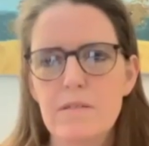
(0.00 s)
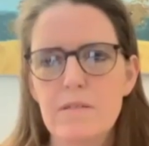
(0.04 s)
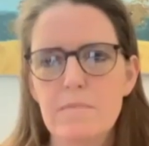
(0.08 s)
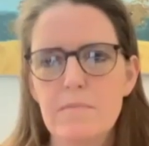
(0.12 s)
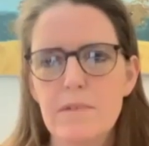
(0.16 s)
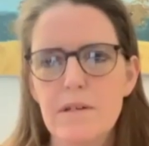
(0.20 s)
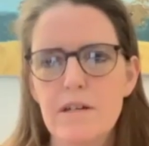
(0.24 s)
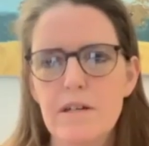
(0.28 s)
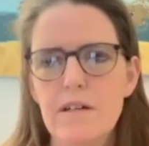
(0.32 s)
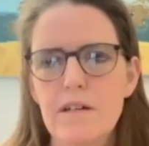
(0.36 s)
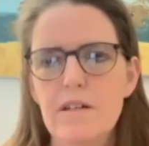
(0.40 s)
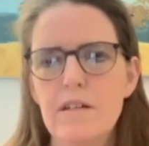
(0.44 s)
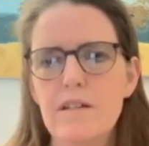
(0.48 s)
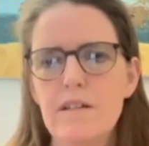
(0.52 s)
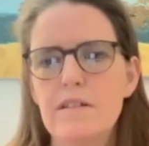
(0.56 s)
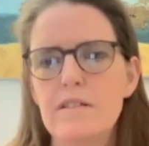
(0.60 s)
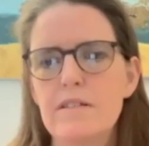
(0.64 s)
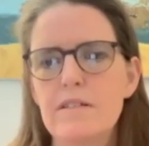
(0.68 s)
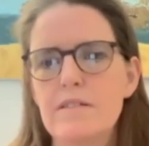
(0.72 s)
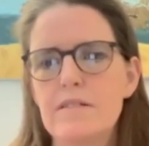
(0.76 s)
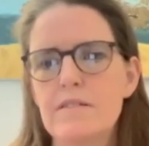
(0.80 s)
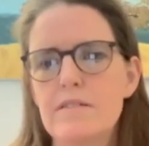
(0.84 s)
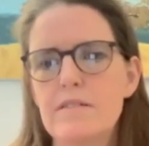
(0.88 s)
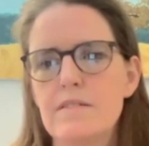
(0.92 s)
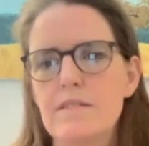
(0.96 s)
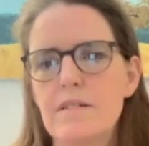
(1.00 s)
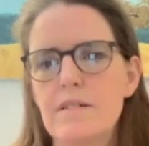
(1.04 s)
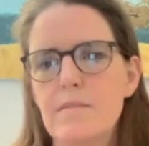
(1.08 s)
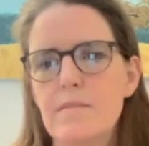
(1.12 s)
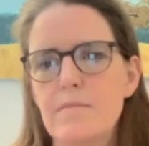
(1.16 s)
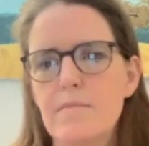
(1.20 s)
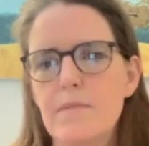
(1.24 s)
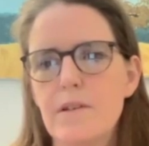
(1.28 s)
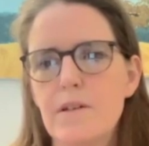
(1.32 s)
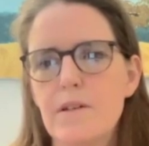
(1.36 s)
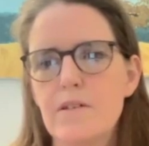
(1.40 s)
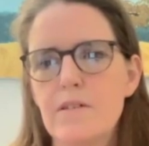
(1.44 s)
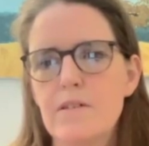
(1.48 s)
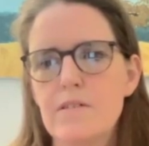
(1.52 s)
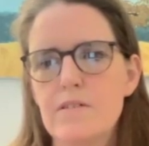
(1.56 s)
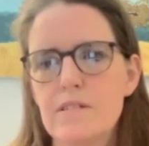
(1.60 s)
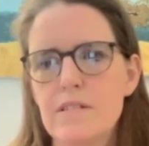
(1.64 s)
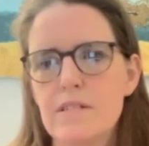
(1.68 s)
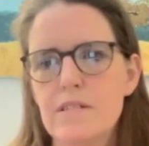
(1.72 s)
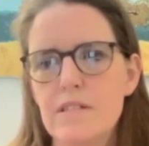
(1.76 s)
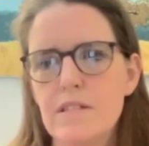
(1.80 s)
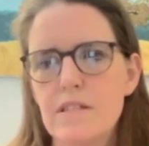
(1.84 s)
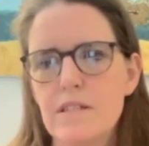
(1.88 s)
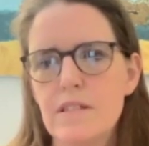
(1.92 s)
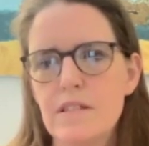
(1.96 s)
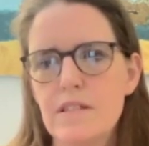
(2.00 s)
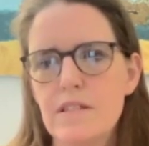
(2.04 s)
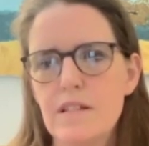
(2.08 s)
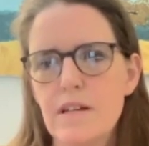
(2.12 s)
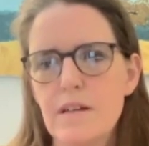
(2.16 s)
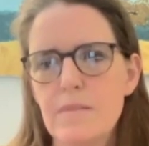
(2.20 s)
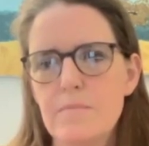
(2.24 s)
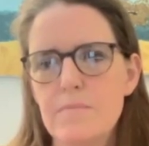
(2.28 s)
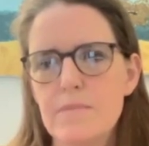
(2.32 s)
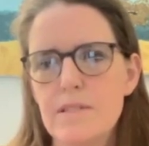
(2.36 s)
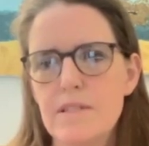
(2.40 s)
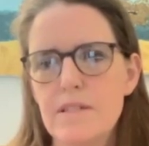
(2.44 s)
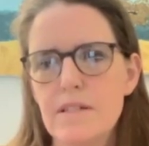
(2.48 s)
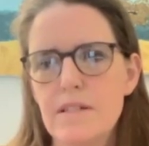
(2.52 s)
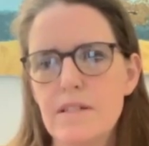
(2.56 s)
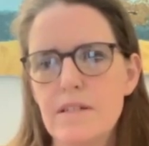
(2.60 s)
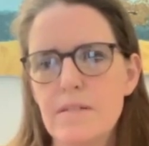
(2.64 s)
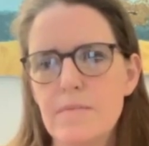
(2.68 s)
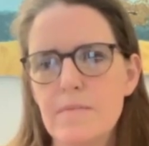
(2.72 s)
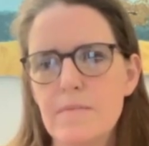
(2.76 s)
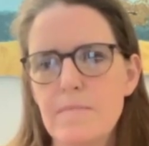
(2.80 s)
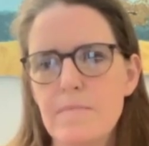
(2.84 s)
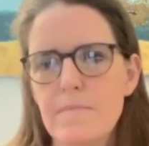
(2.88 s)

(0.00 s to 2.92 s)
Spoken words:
Marc Micozzi, MD,